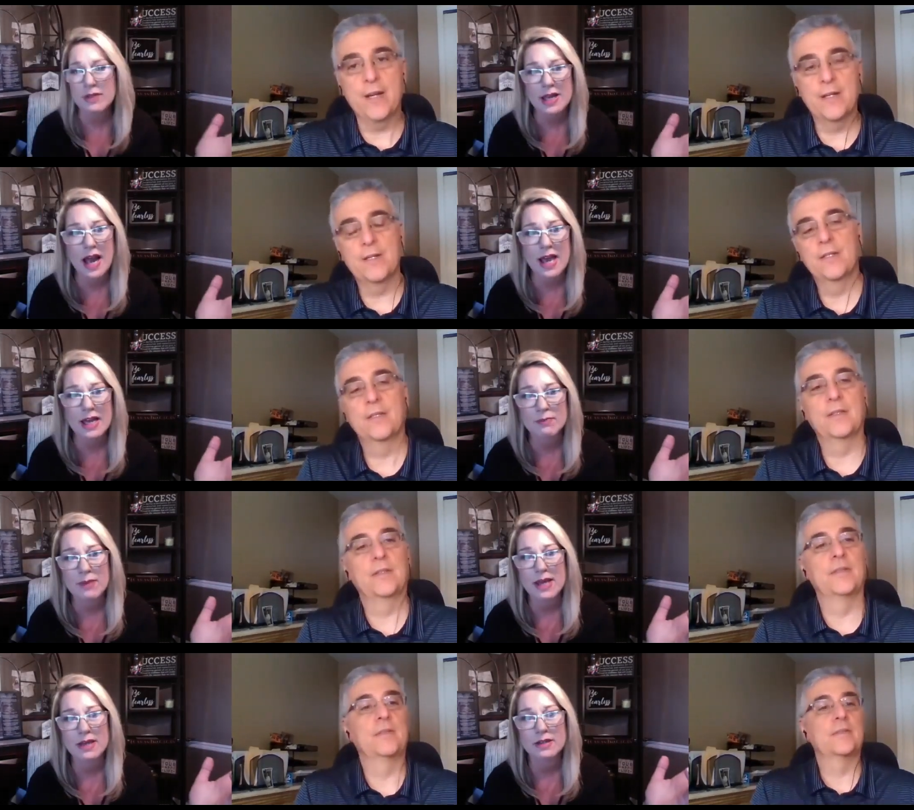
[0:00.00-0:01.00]
Speaker 1: right. I had
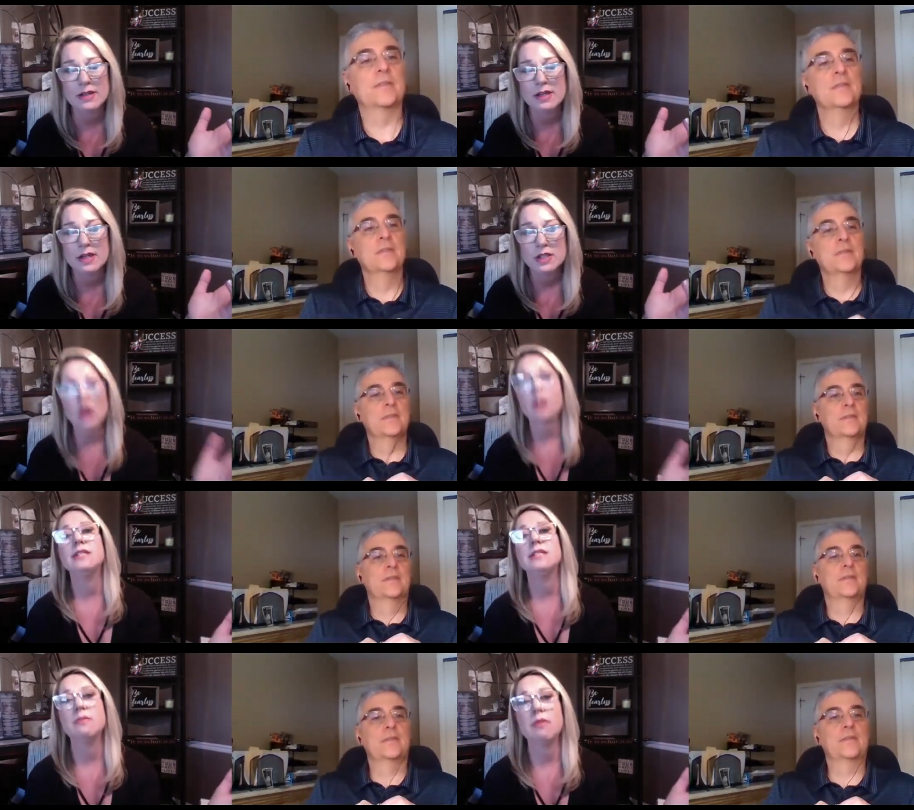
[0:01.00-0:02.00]
been talking to
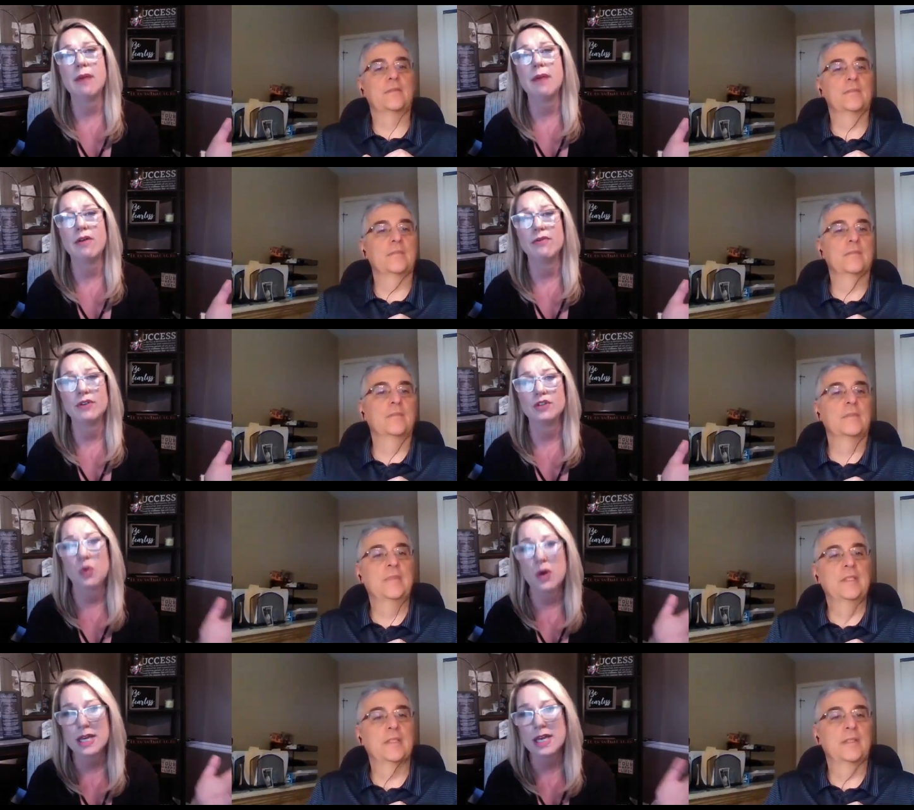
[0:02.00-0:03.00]
them about for 20
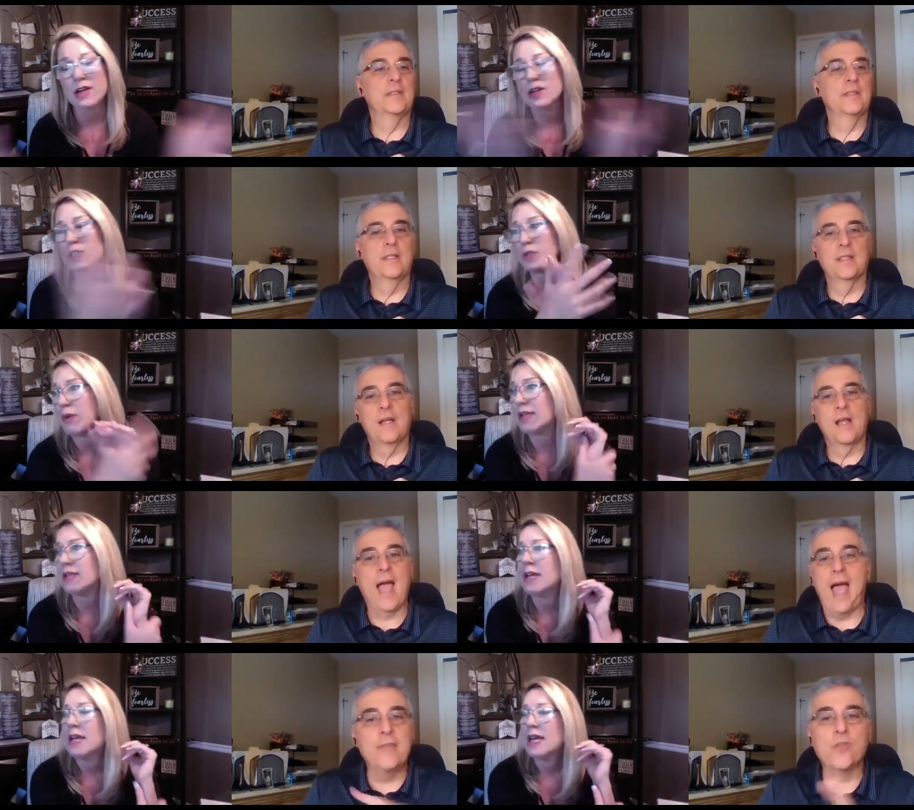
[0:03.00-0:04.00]
years. But
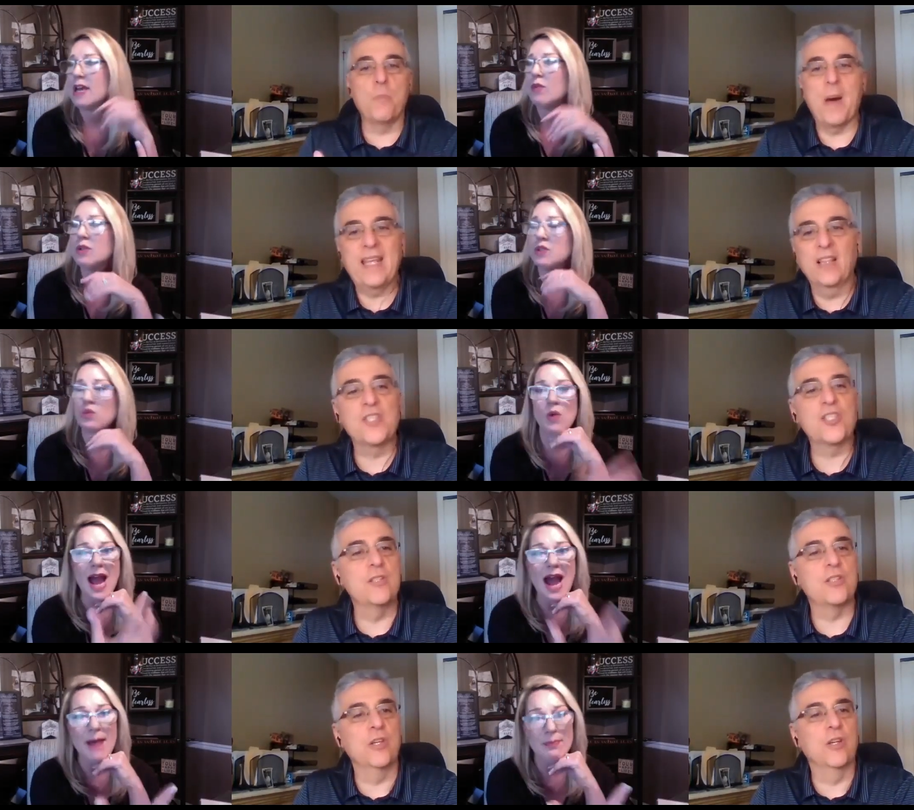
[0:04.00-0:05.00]
and nobody wrapped.
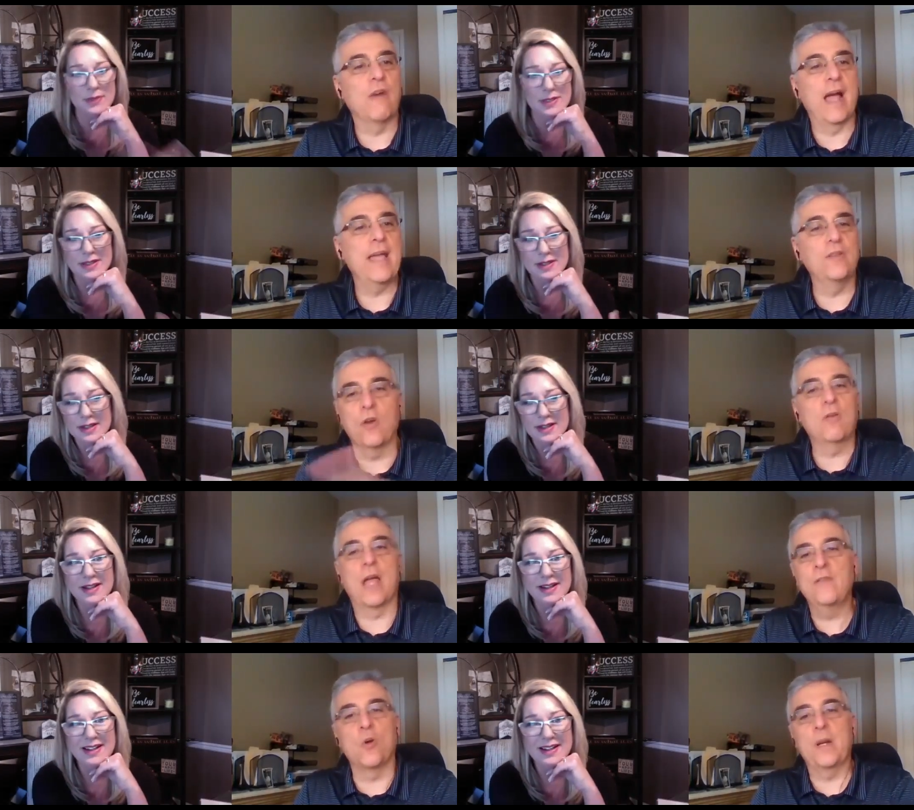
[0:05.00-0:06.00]
Speaker 2: listened to you, right?
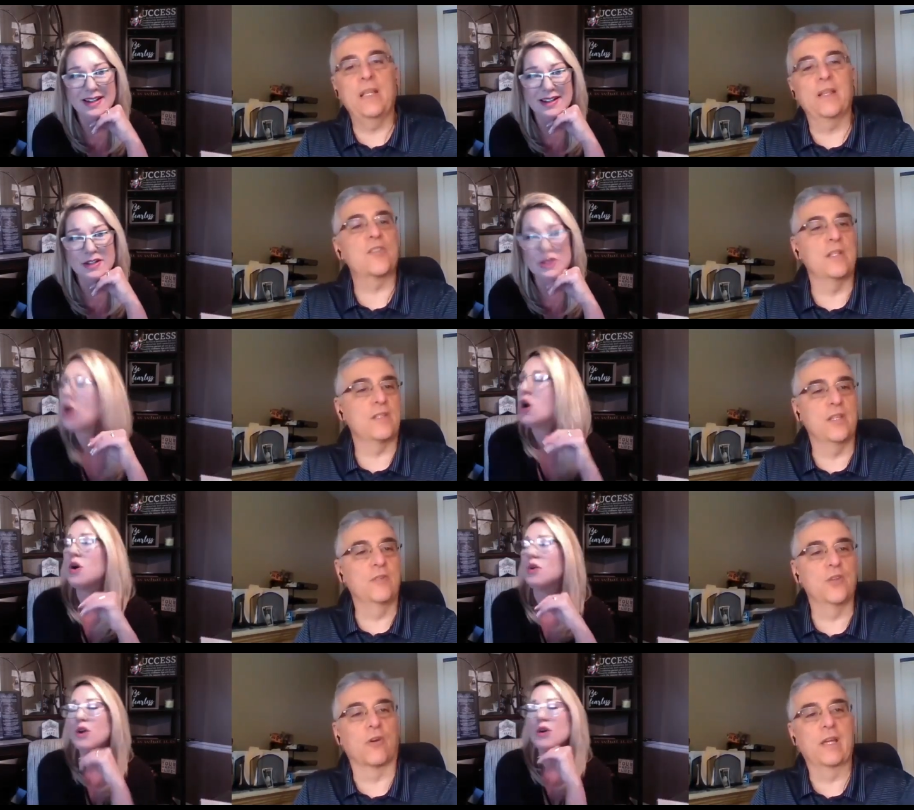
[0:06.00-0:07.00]
No, and nobody no, listened
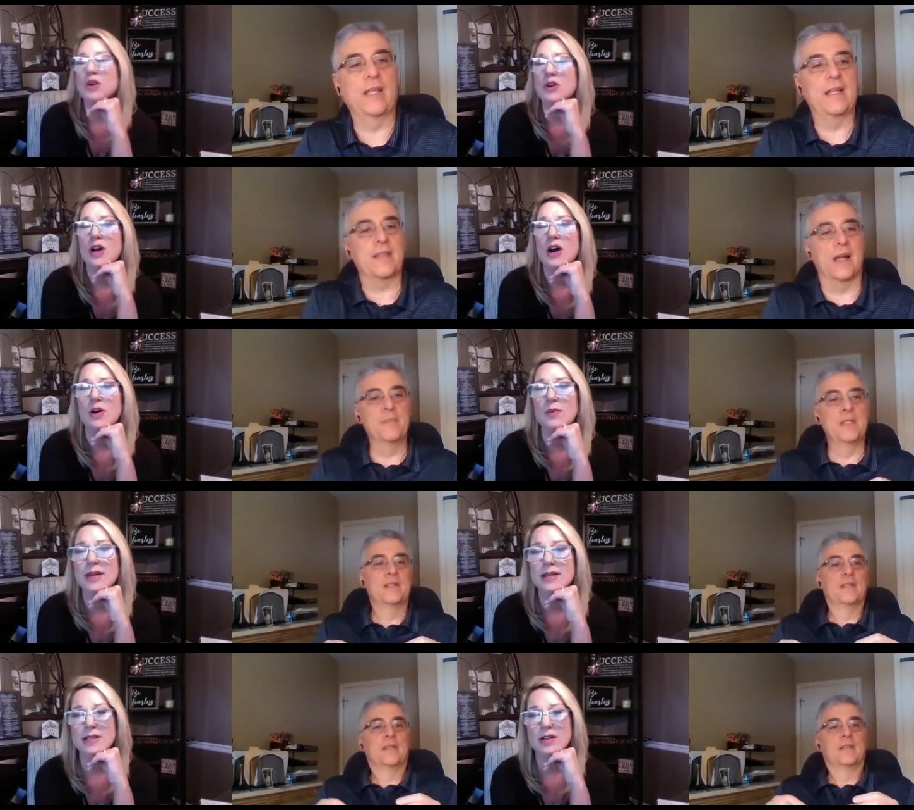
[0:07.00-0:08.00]
to no, you no, during that time because
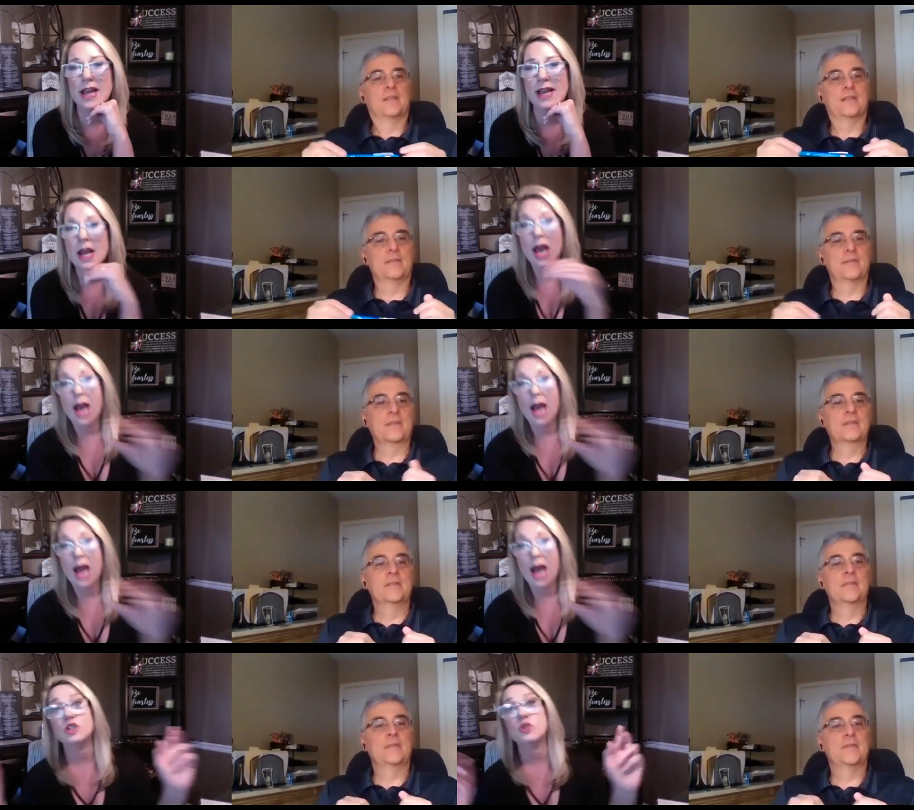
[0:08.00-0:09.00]
they're
Speaker 1: like, I can't
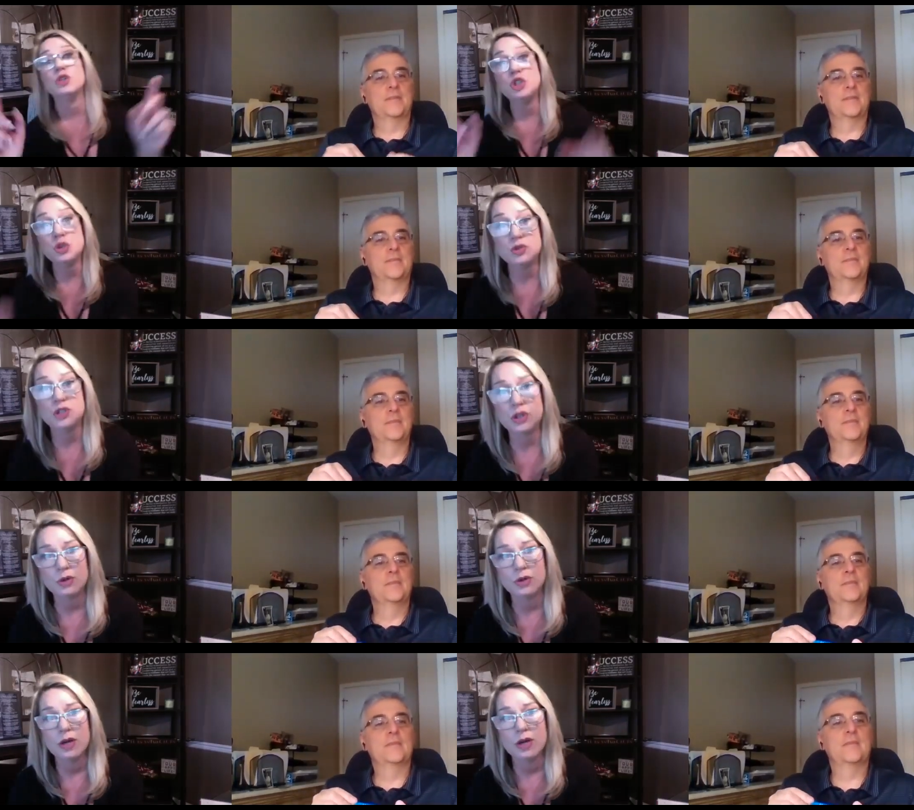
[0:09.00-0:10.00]
do what you do,
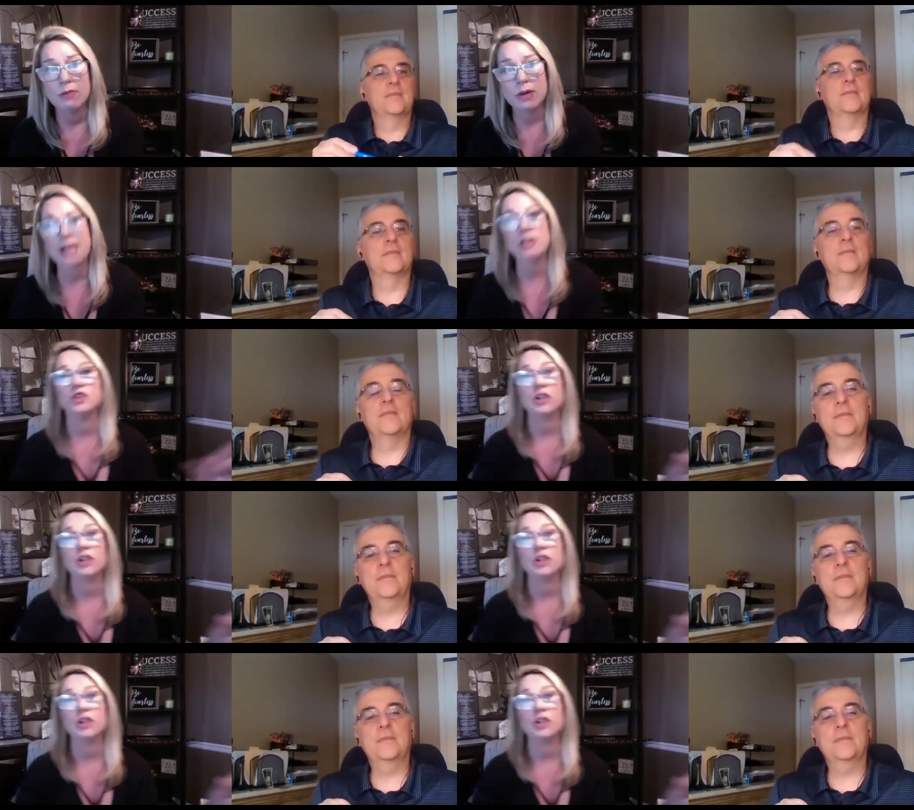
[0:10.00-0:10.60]
but I can drink a